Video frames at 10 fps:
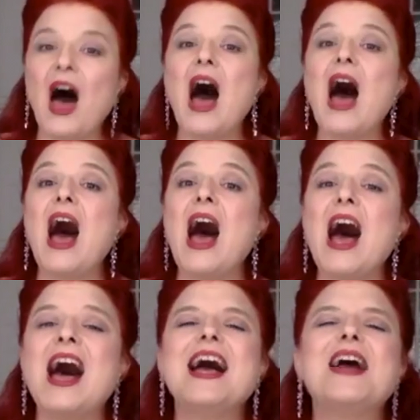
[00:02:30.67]

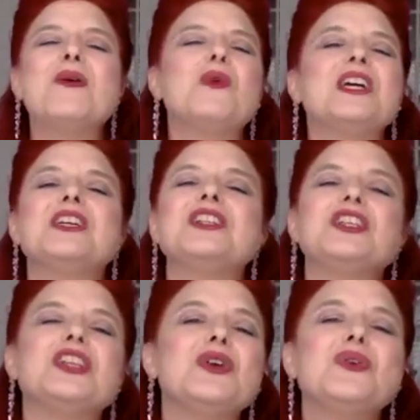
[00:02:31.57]
I
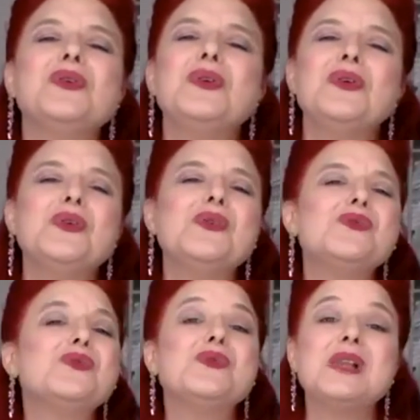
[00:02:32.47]
wish
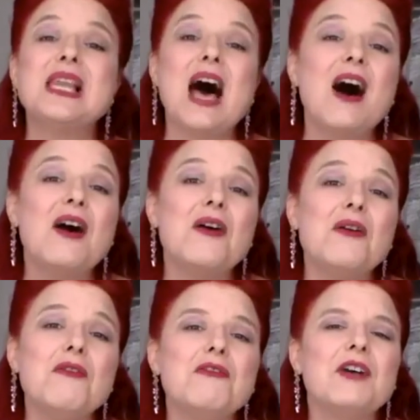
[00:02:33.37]
you
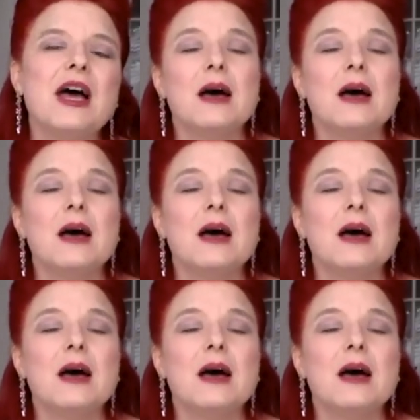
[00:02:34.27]
love